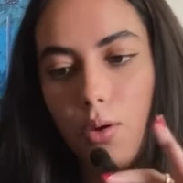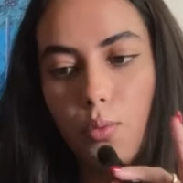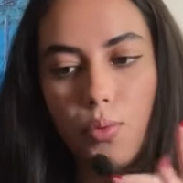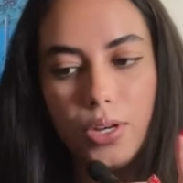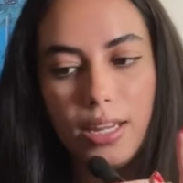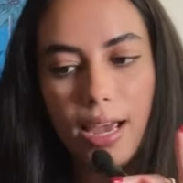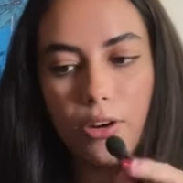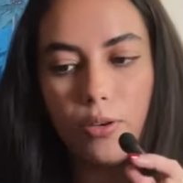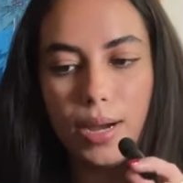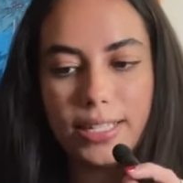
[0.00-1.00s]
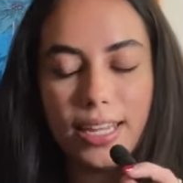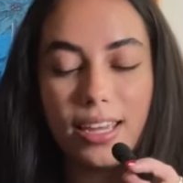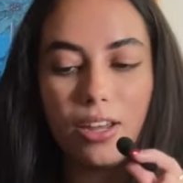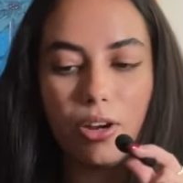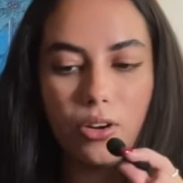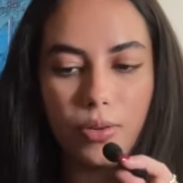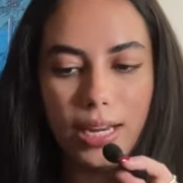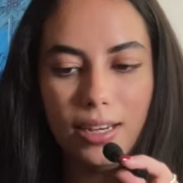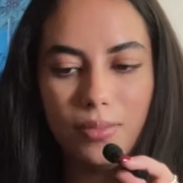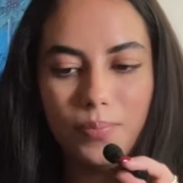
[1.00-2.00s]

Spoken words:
woody, aromatic, green,